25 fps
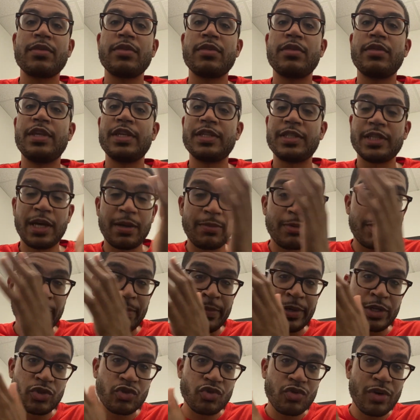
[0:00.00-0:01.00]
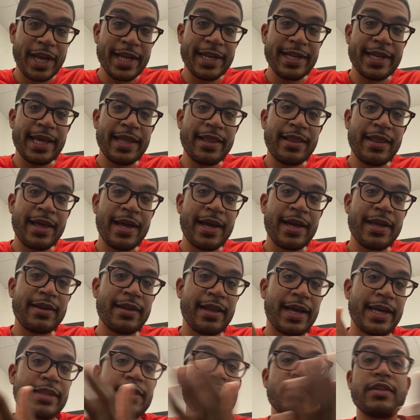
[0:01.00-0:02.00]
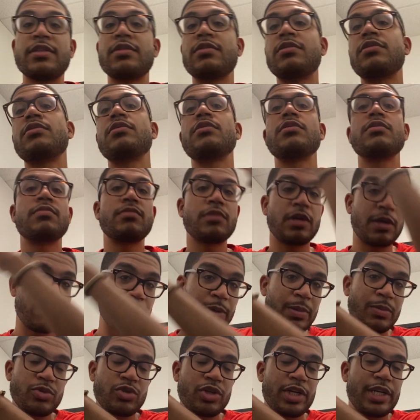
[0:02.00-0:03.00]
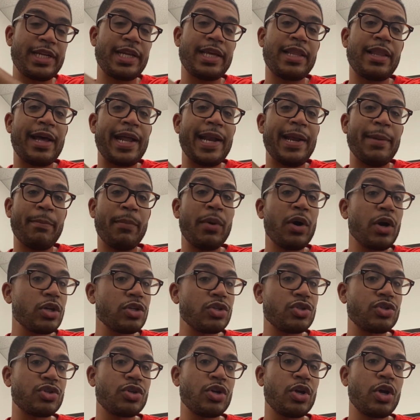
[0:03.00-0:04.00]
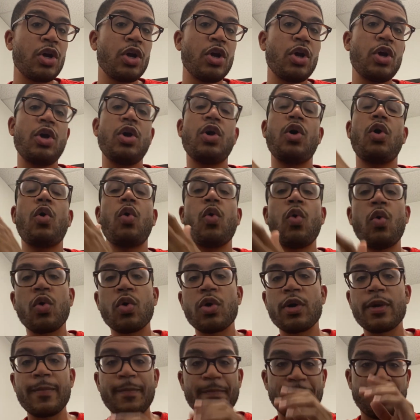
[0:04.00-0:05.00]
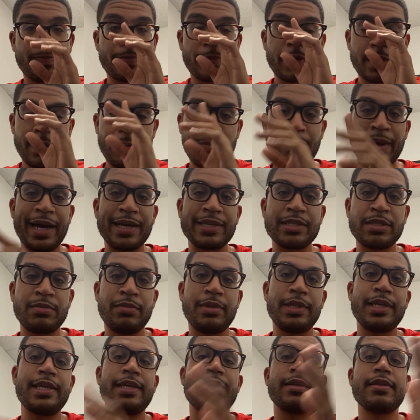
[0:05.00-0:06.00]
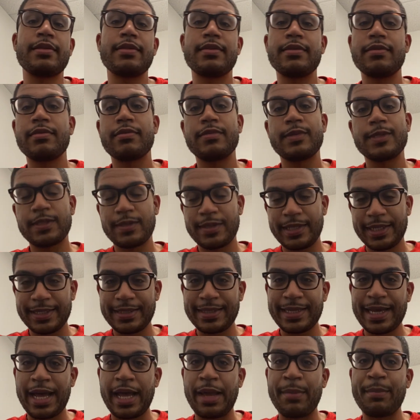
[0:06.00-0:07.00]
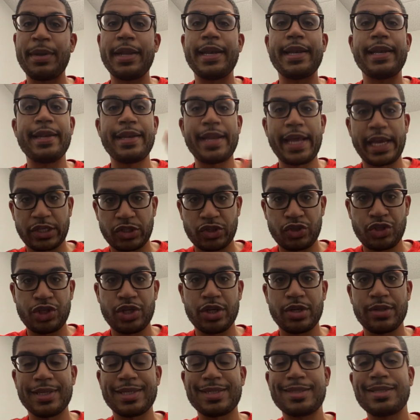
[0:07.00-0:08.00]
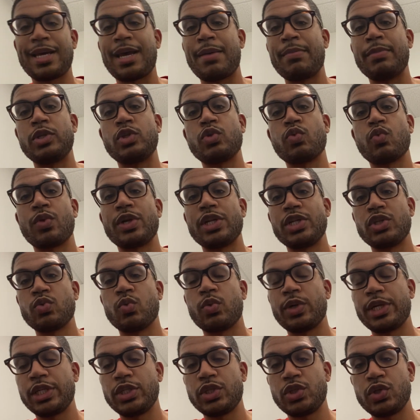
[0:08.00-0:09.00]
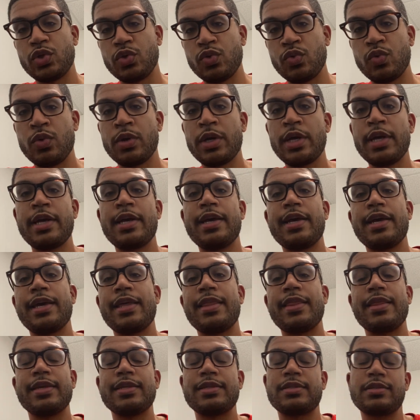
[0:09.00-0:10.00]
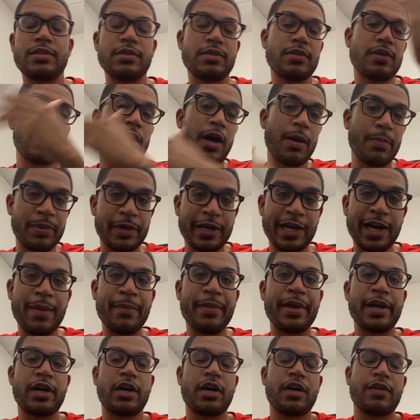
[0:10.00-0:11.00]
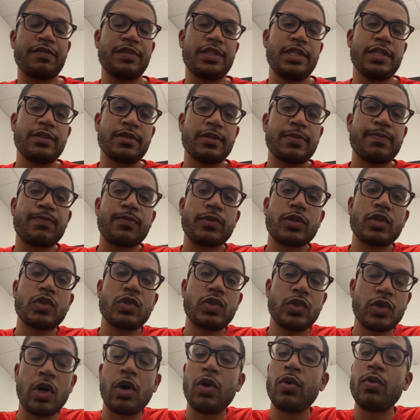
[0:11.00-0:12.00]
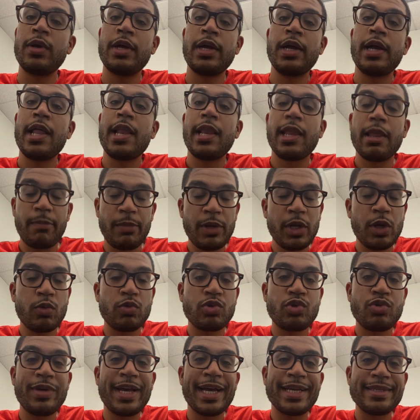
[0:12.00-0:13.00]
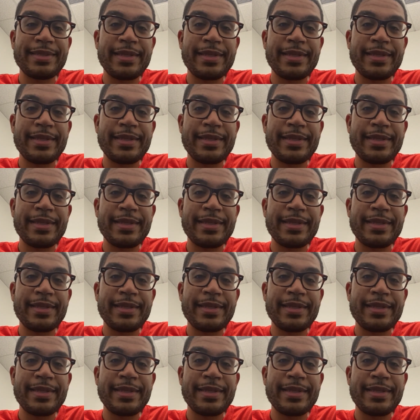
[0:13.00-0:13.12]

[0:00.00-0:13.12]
this upcoming trade deadline in March, or possibly this time next year, this time in 2022, in this upcoming offseason. So let me know what you guys